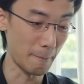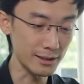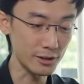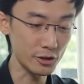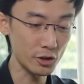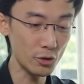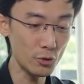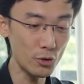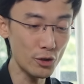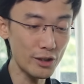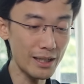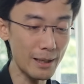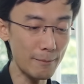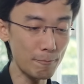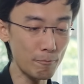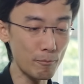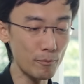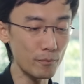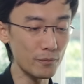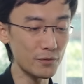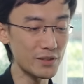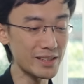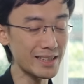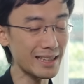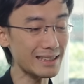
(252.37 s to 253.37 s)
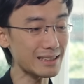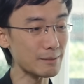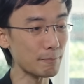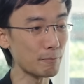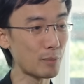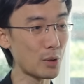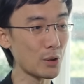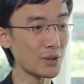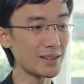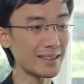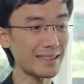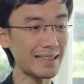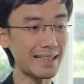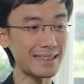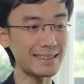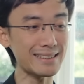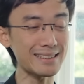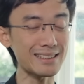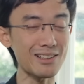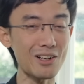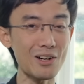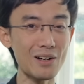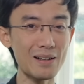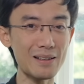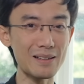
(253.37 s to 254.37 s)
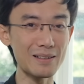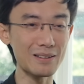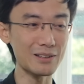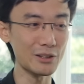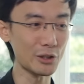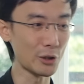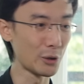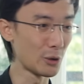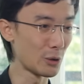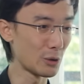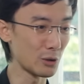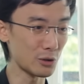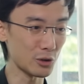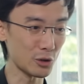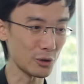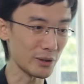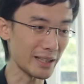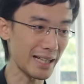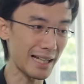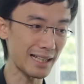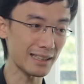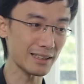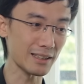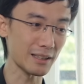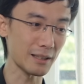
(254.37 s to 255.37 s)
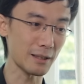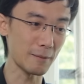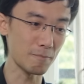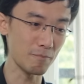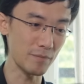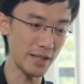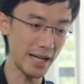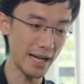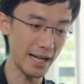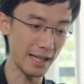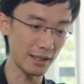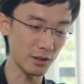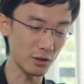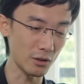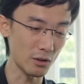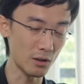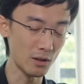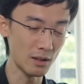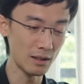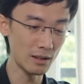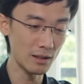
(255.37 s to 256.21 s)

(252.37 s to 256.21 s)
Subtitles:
So you can just put these two together and